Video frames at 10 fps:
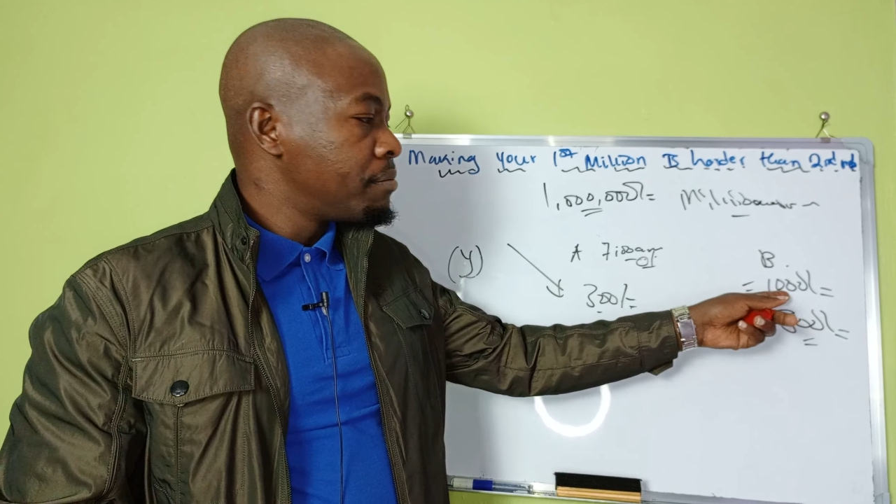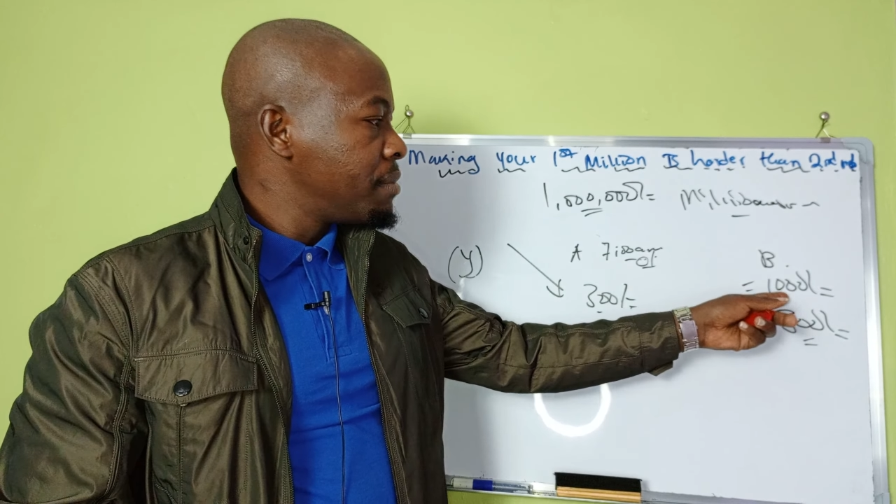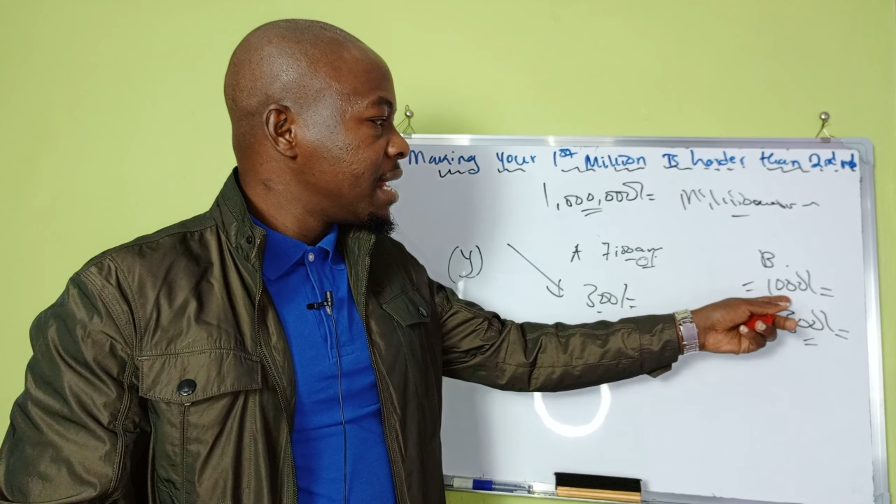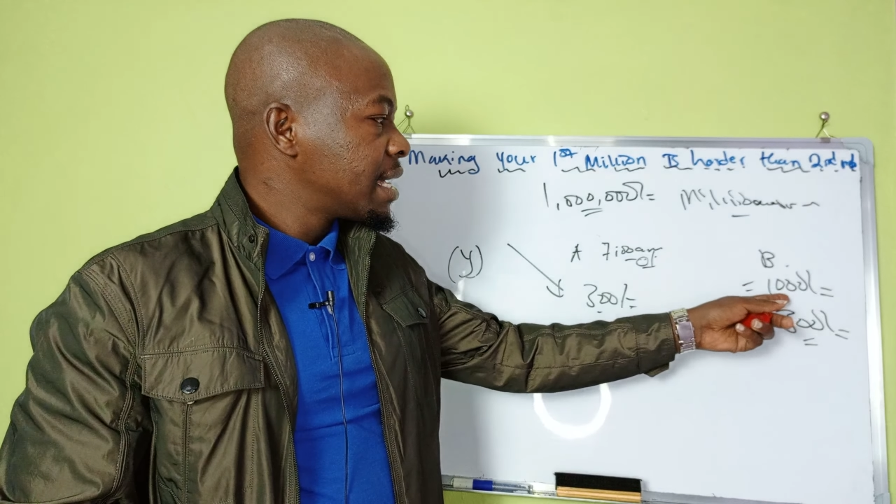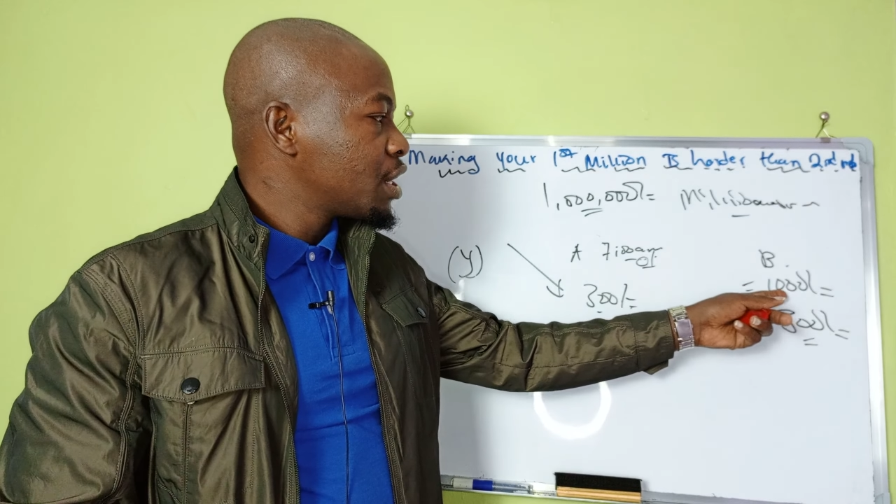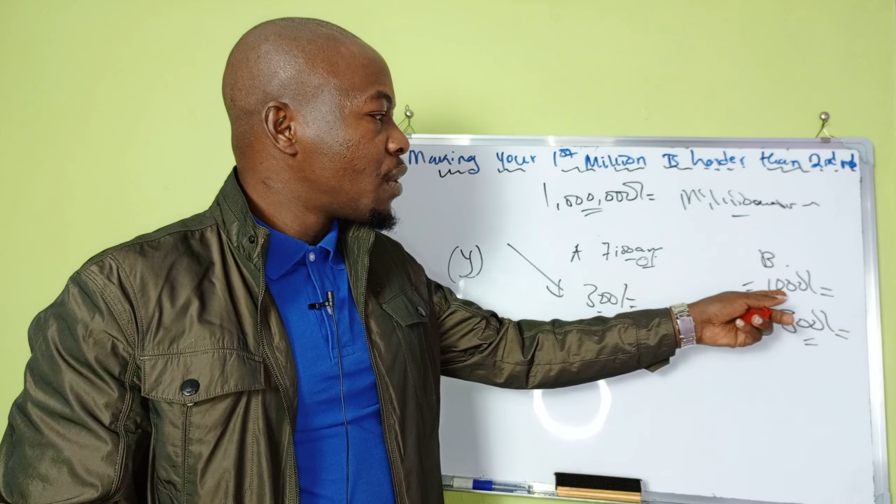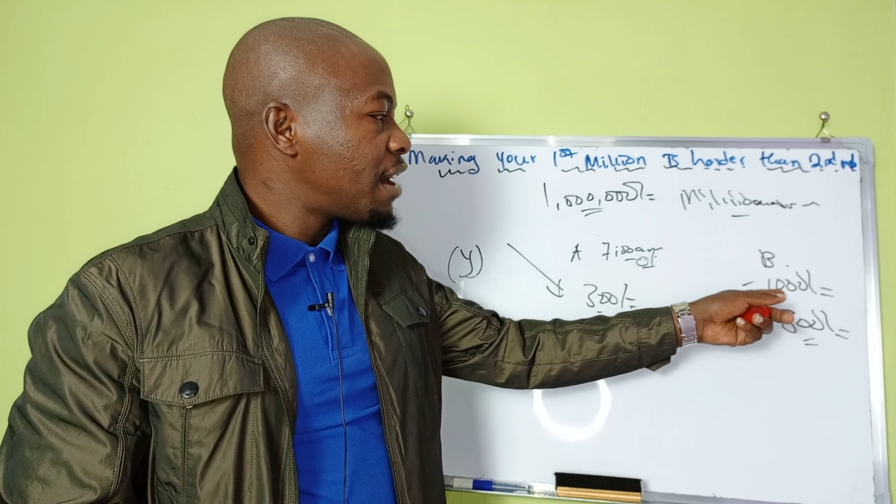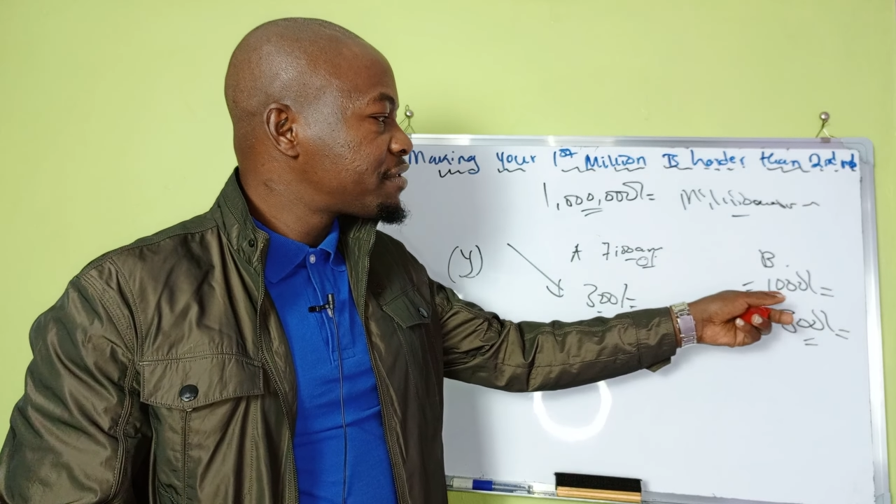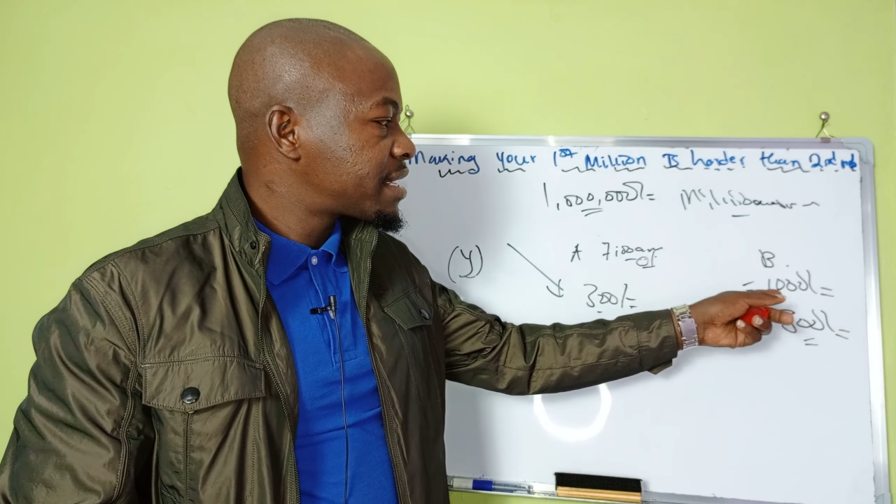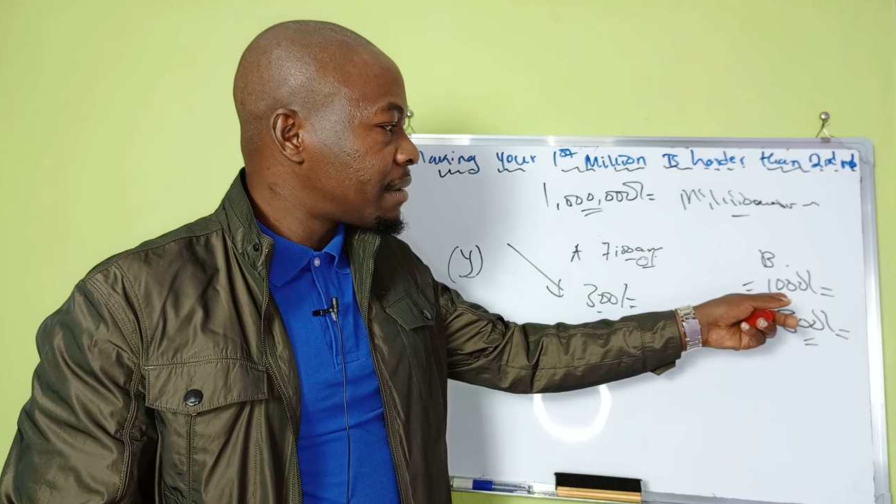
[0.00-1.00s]
meaning you
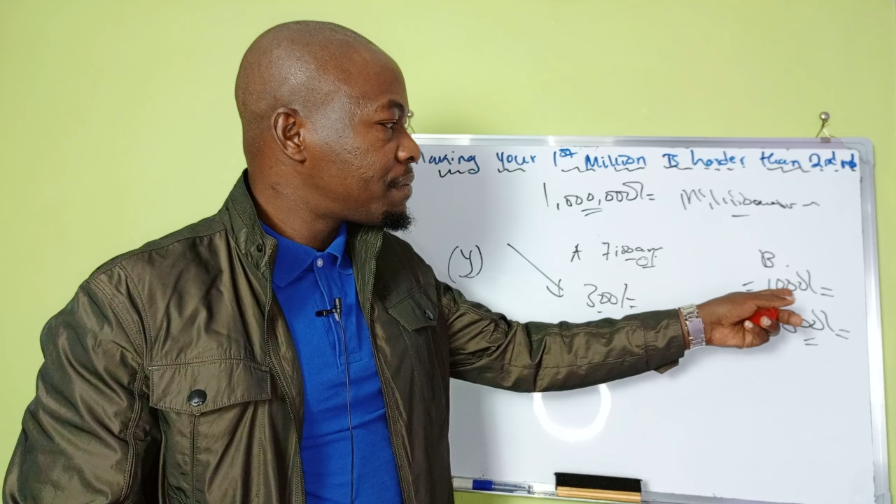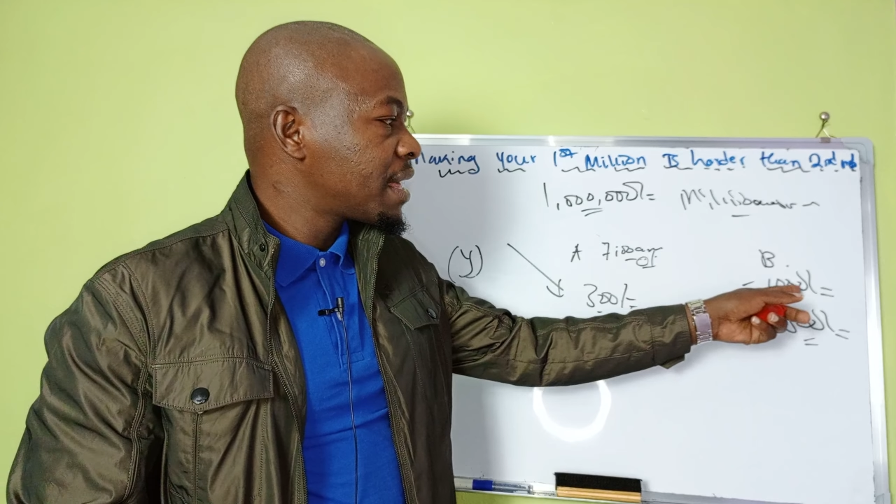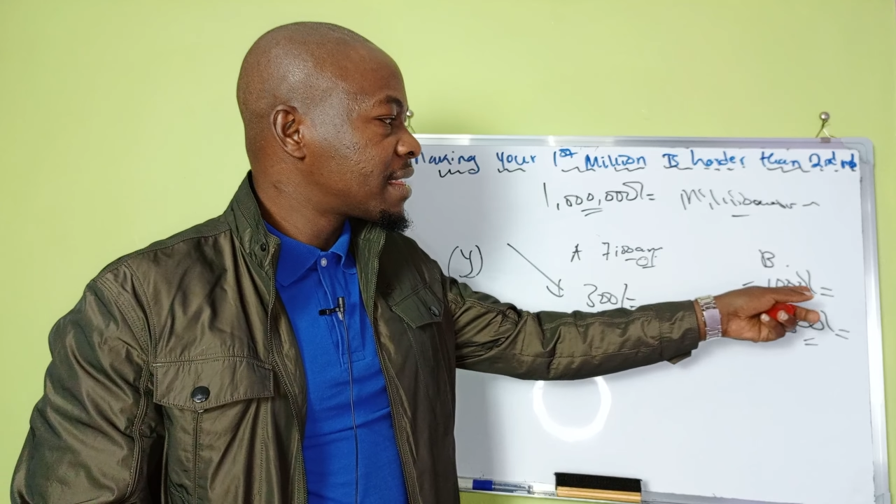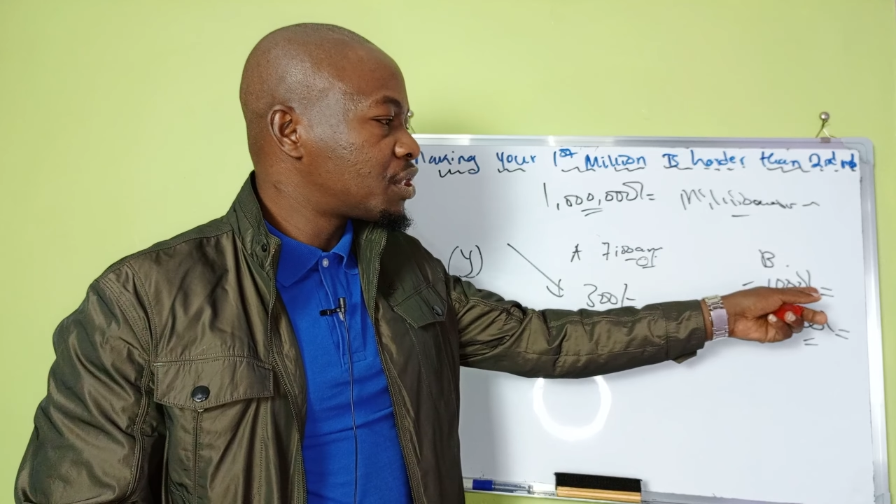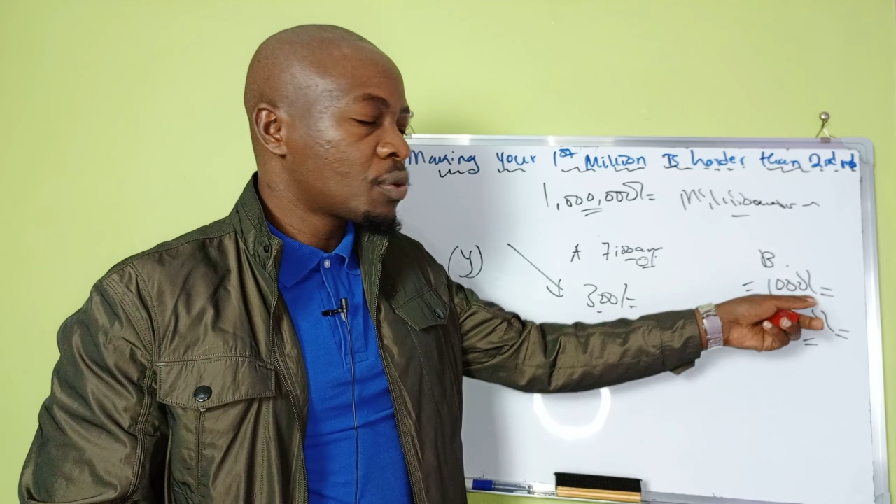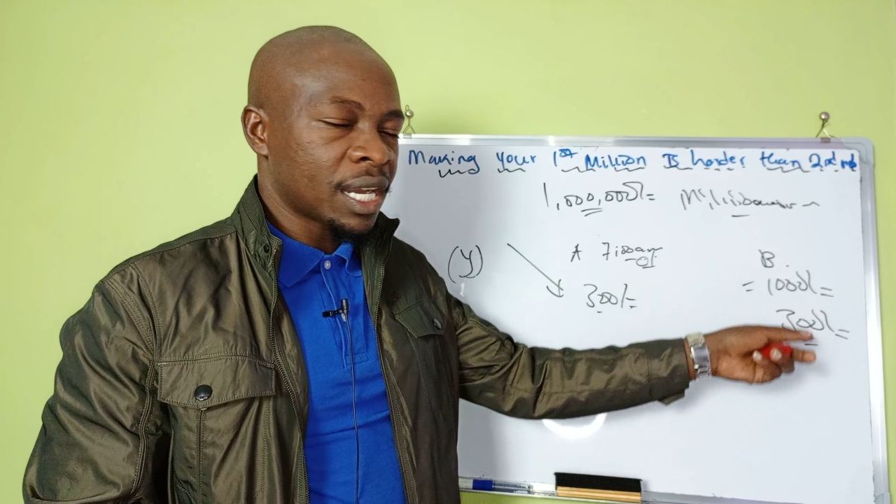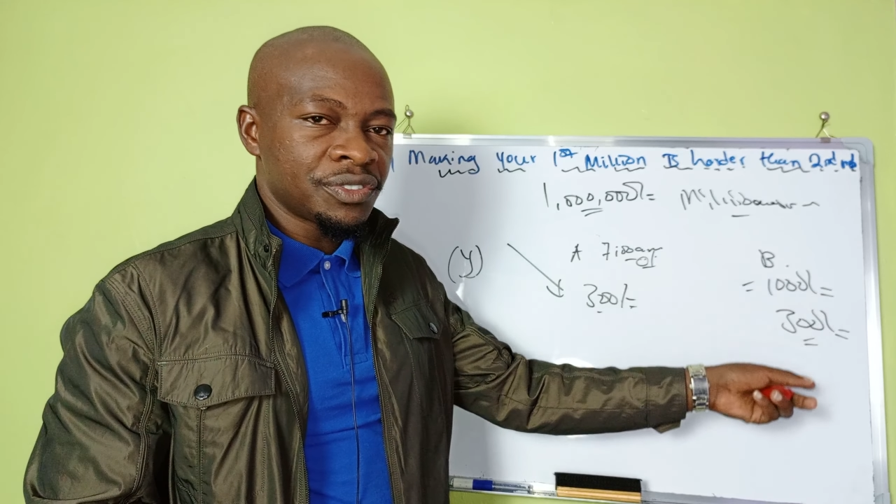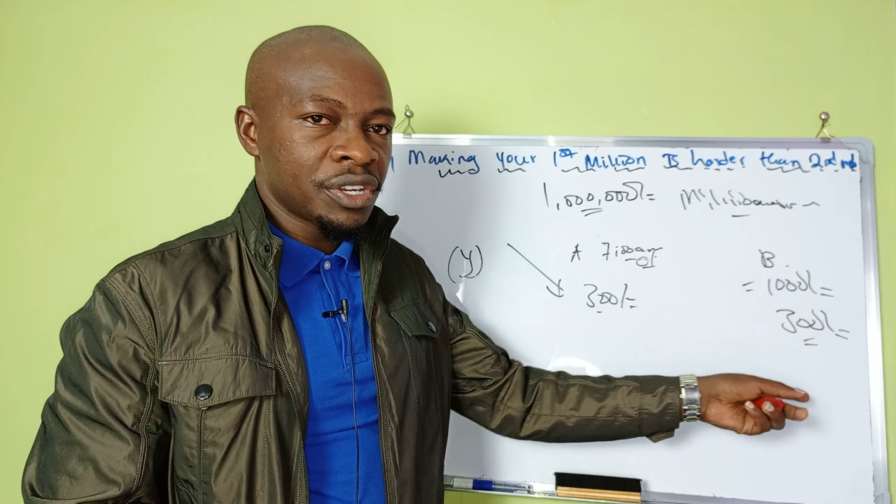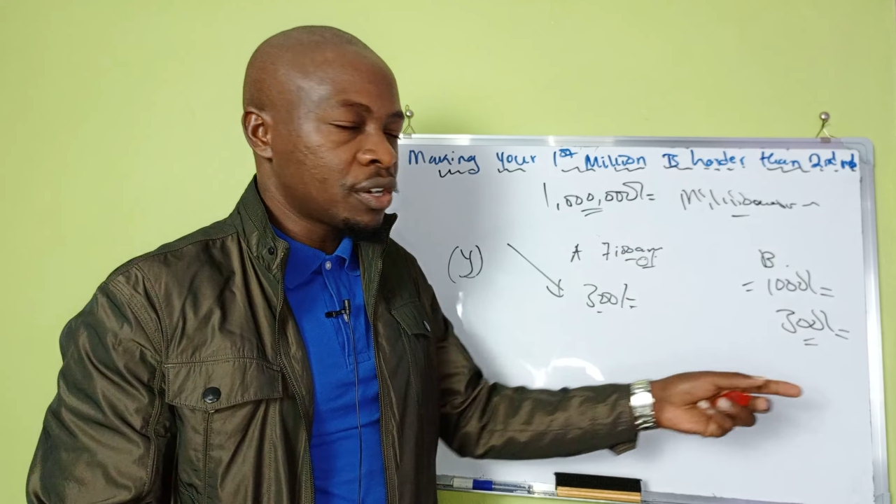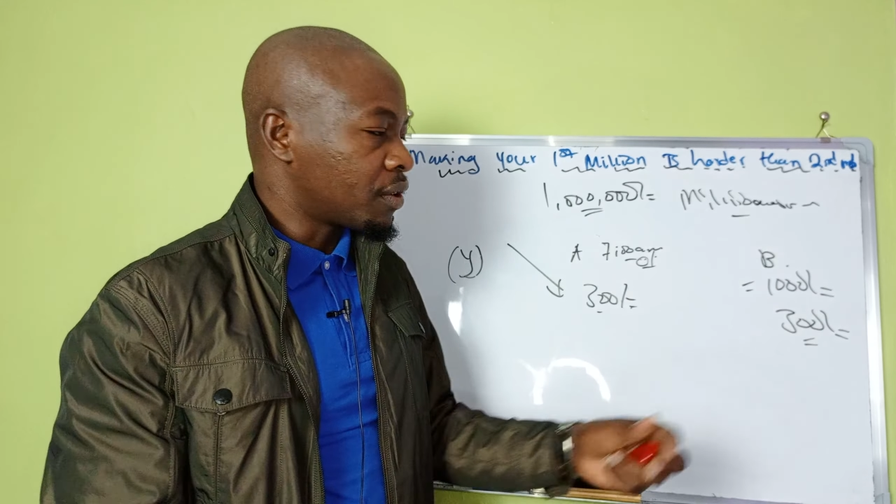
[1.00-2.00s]
have something that you
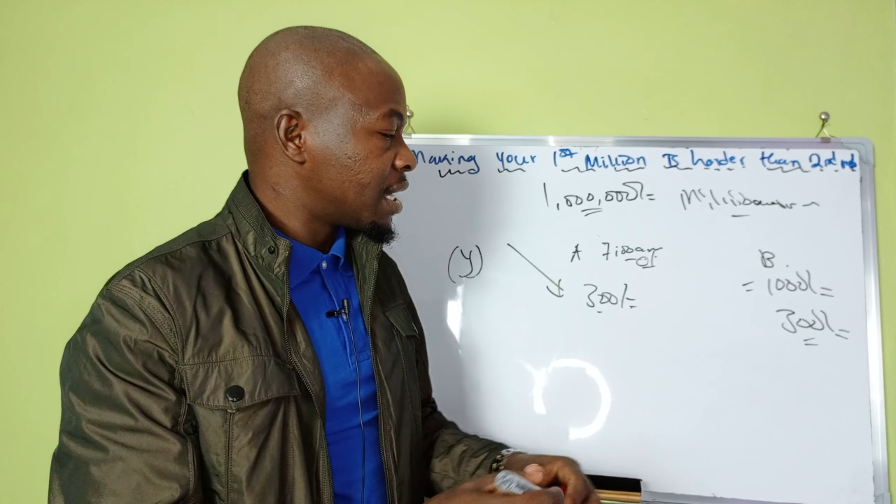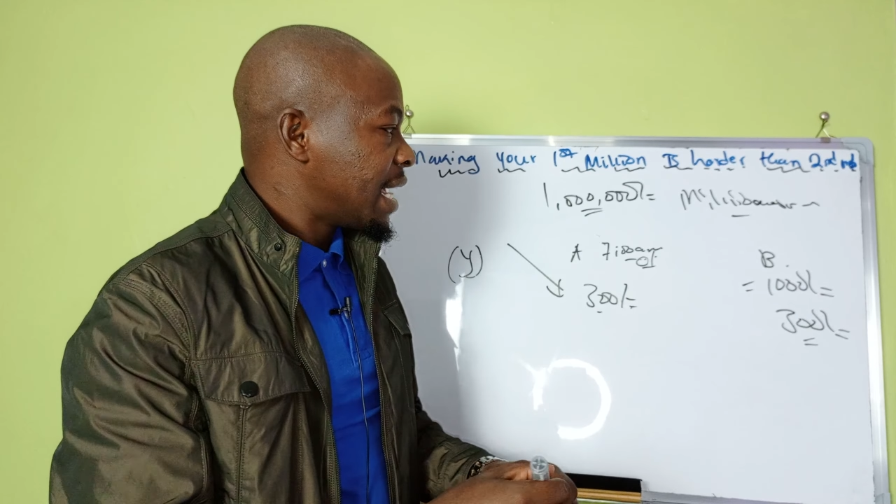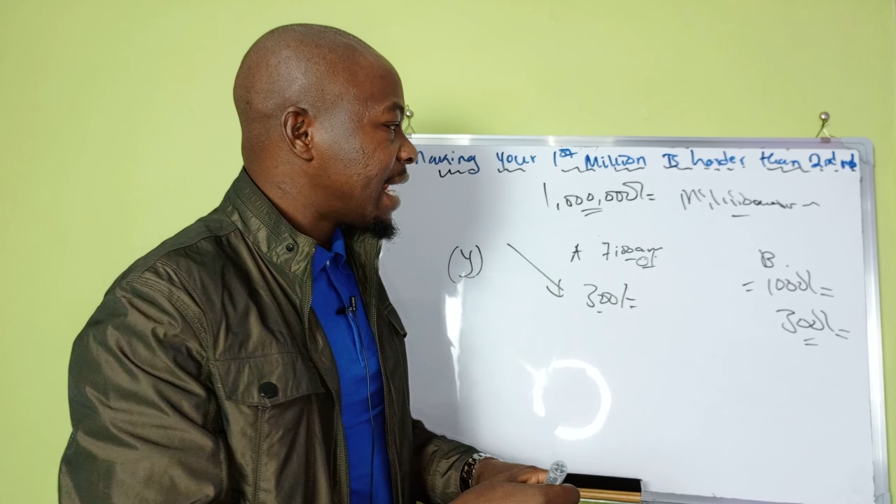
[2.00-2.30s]
can trade on.